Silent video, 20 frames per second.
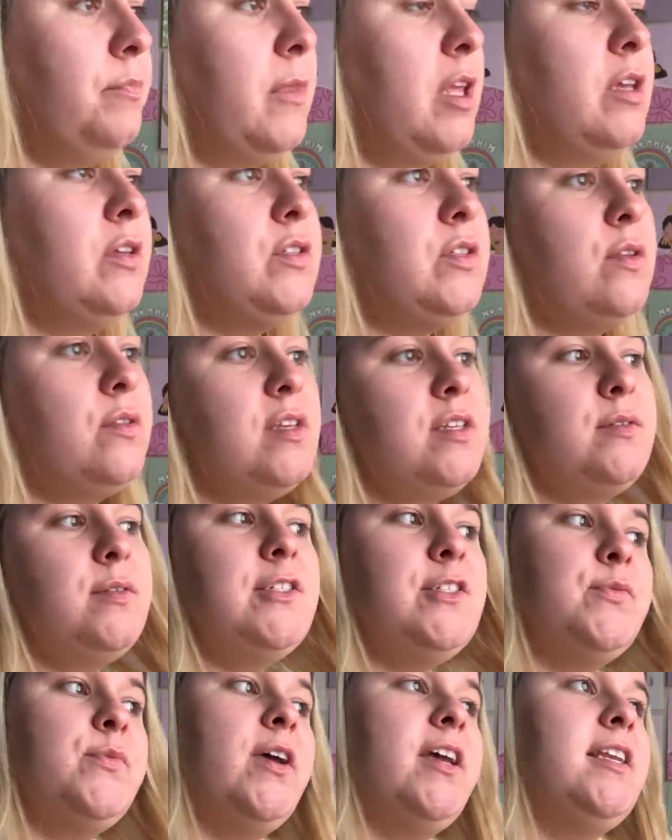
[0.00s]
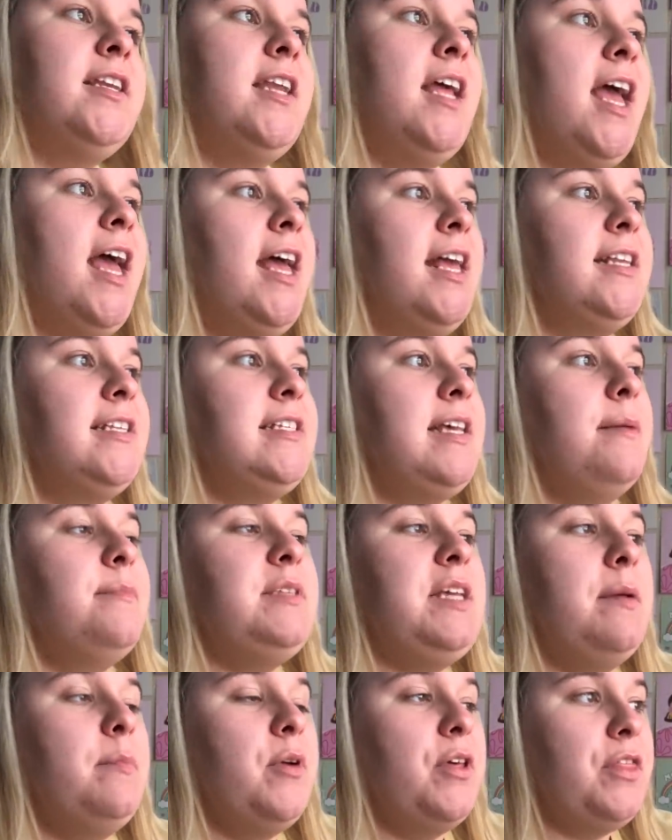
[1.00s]
So this was written in
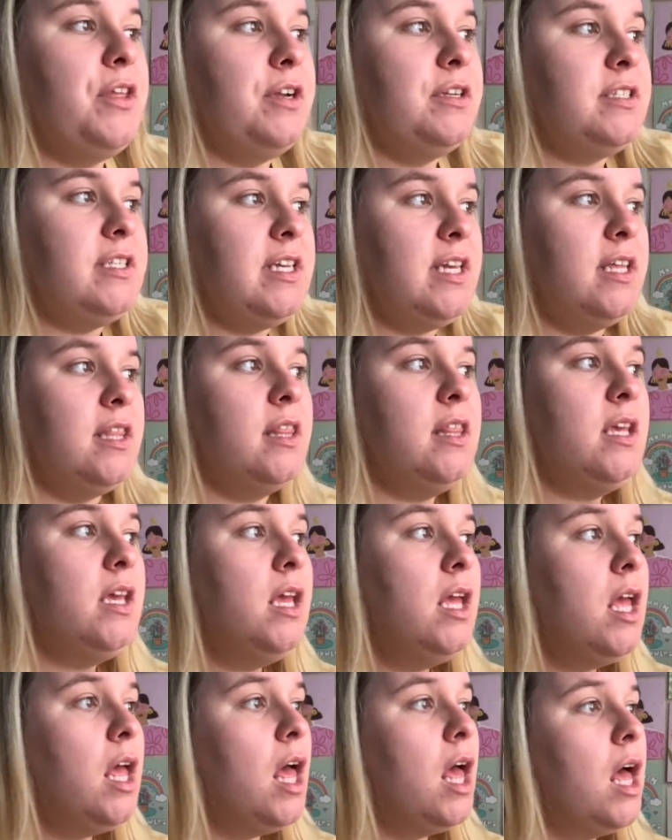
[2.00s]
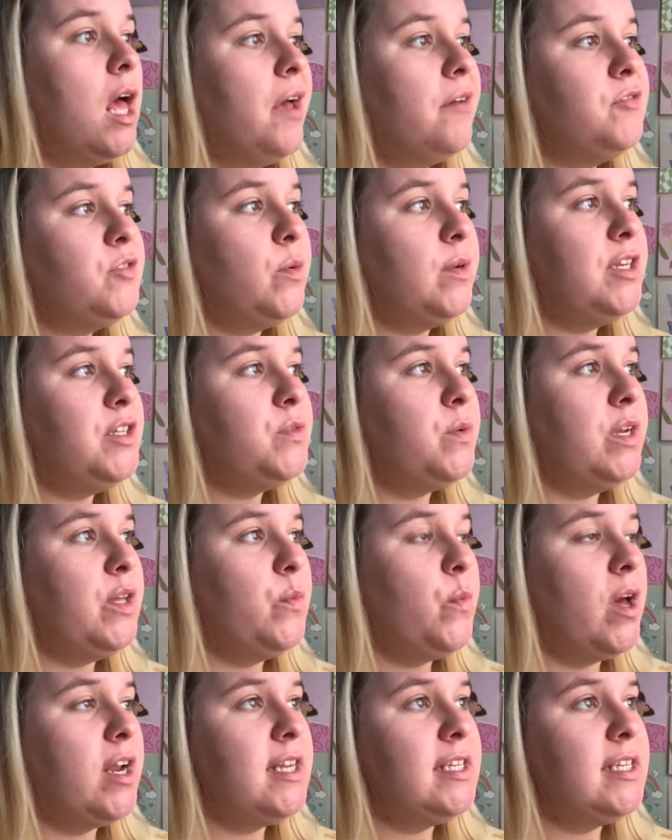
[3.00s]
September 13th of 2021.